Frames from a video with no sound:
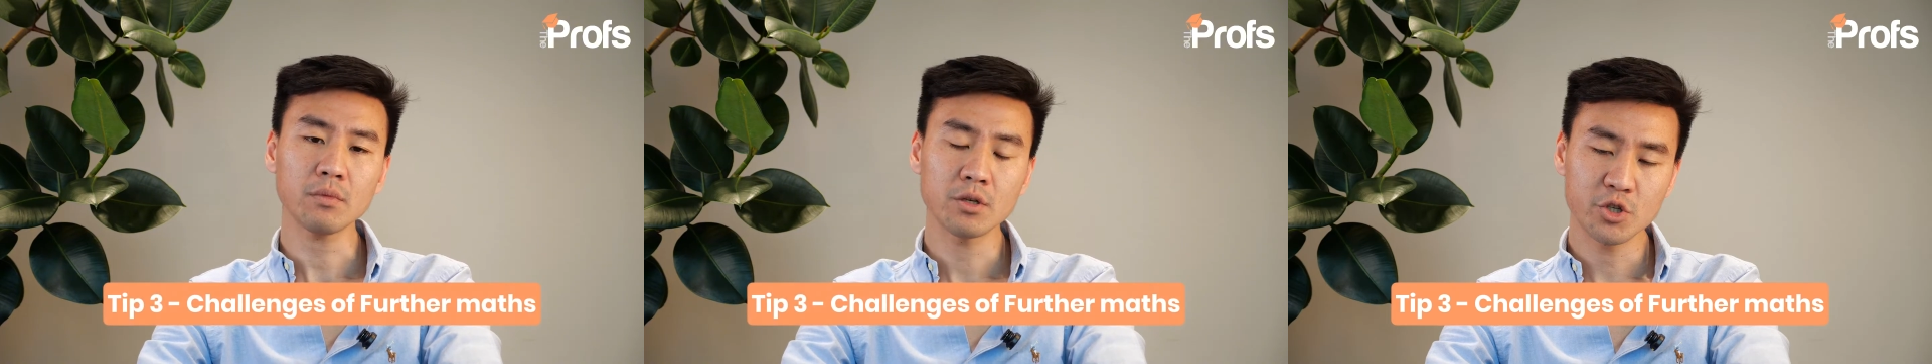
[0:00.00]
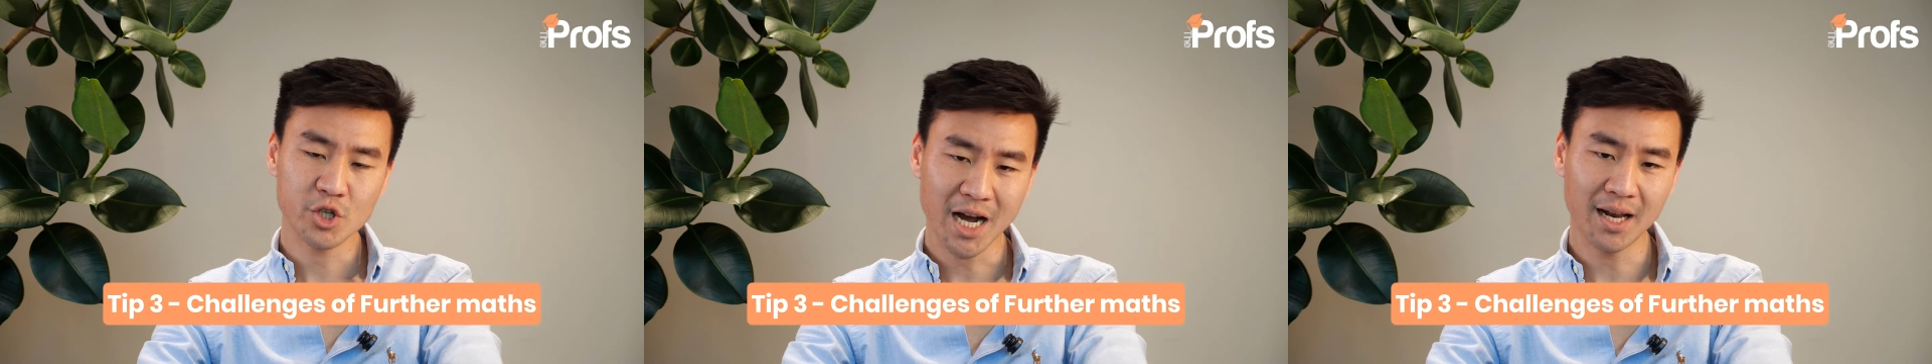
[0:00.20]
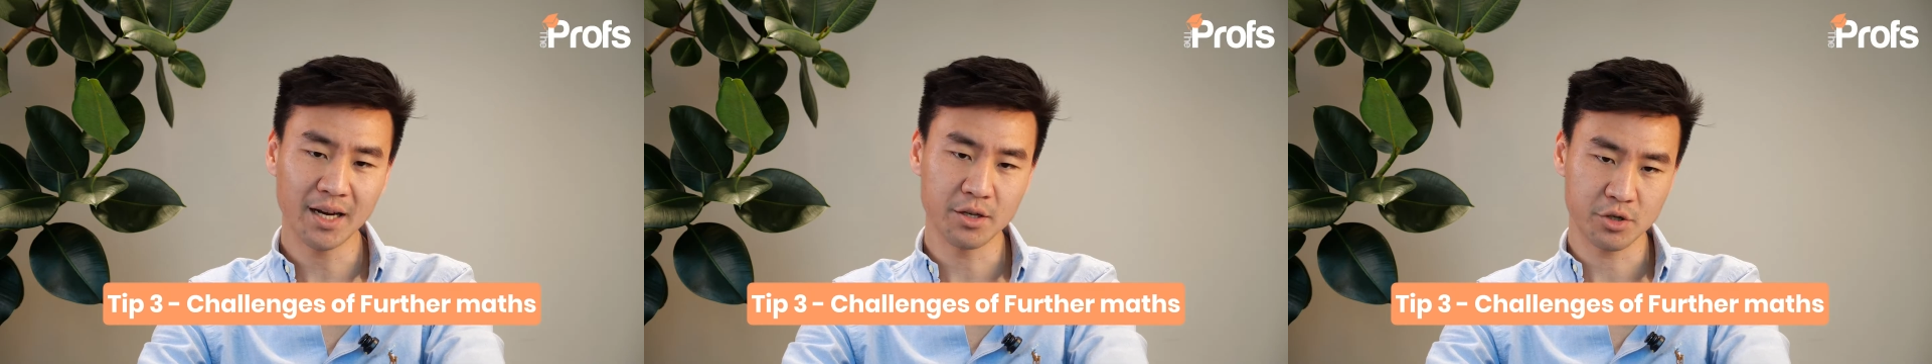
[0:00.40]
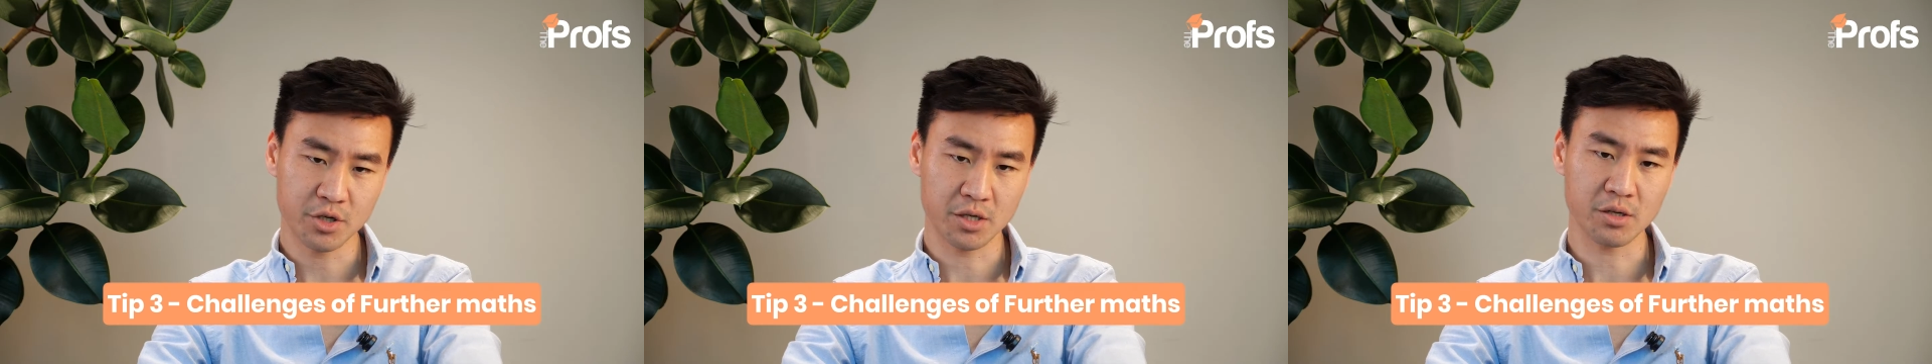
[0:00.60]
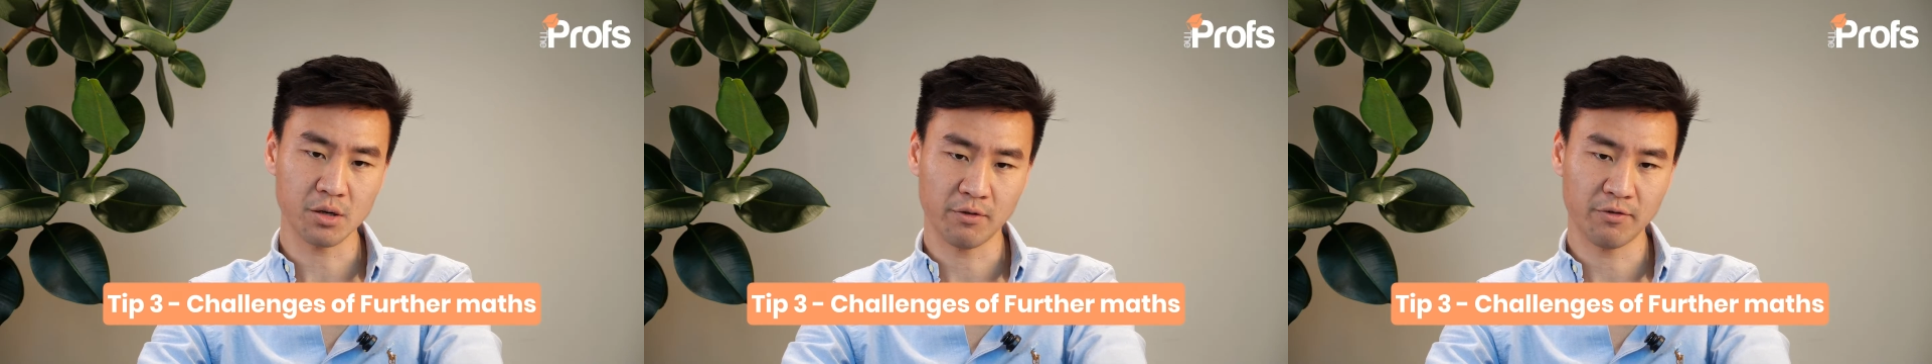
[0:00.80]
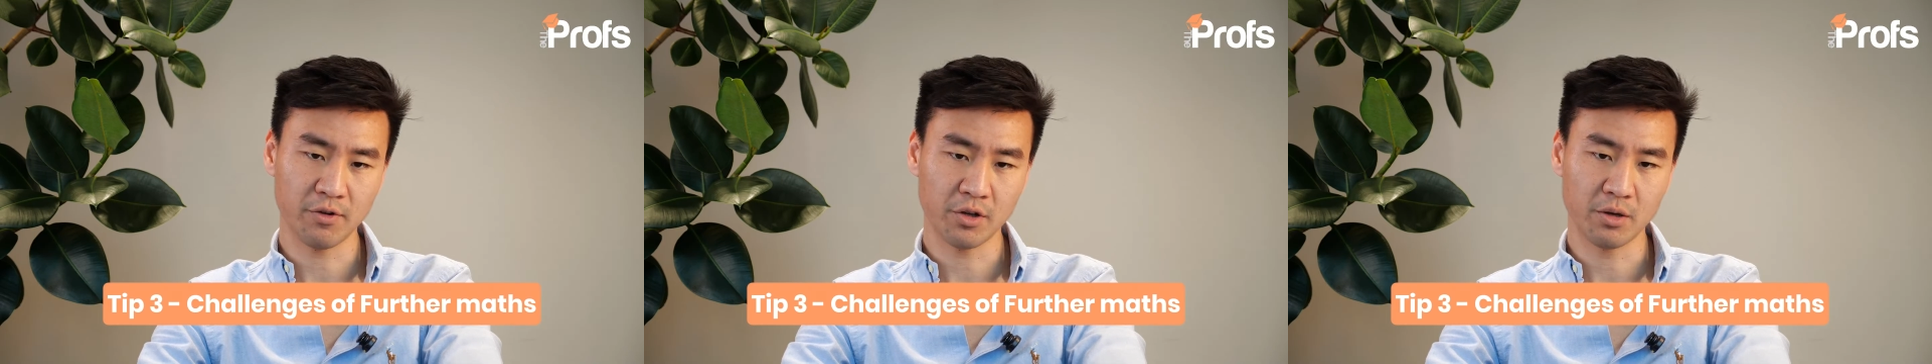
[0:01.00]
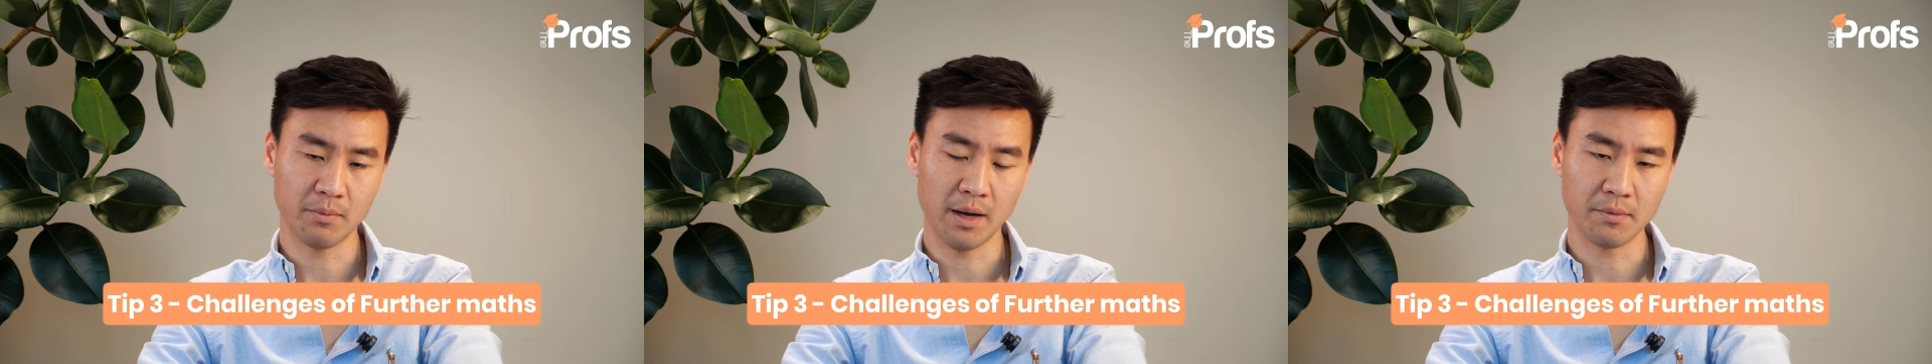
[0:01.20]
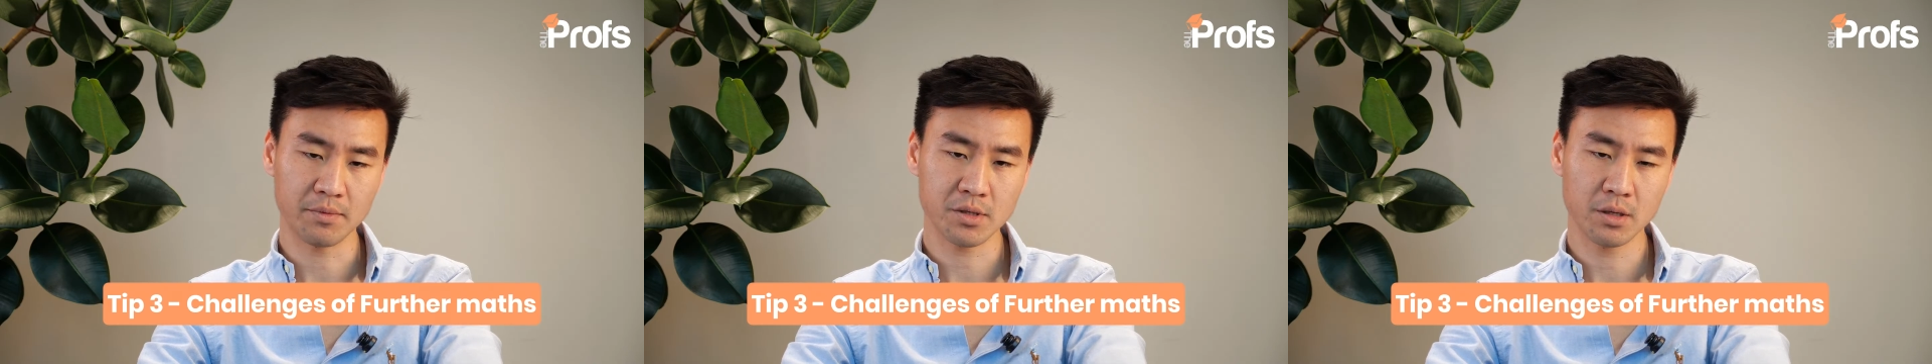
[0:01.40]
challenges of further
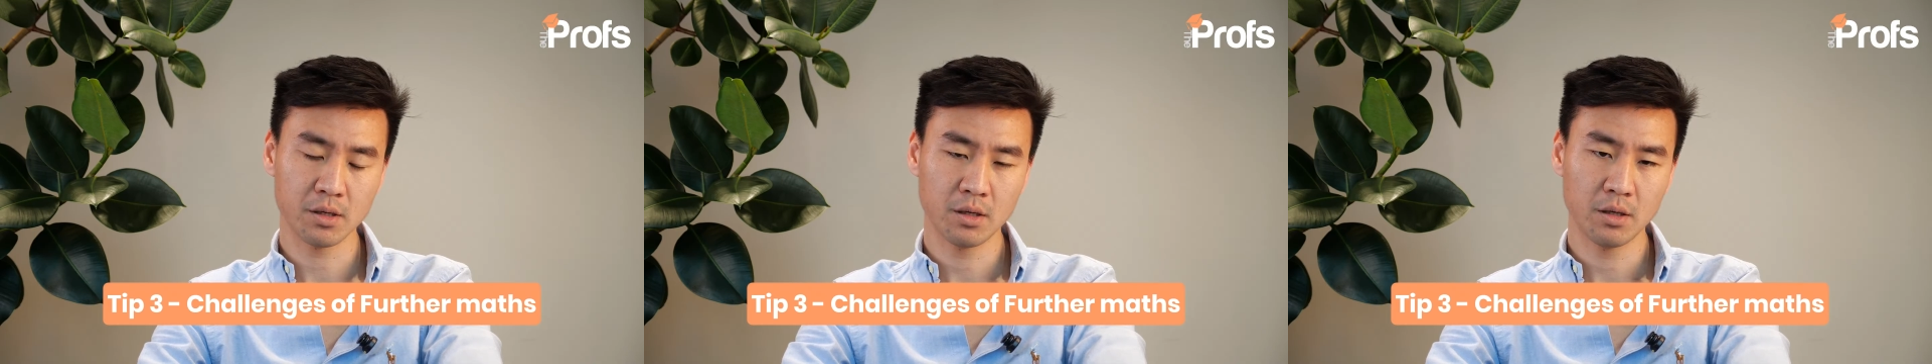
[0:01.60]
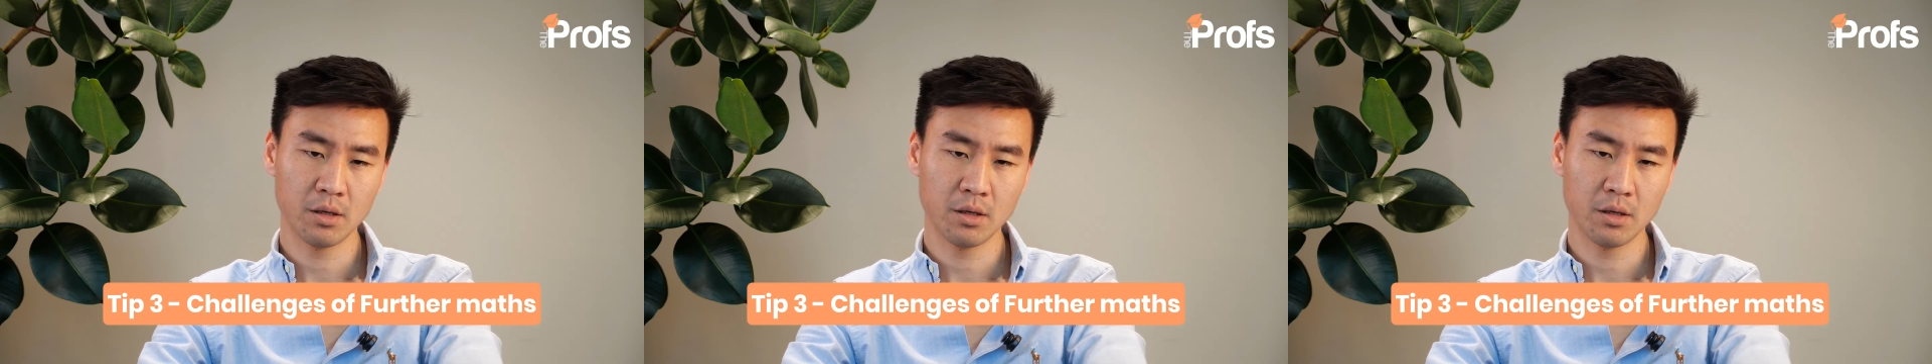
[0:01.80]
maths.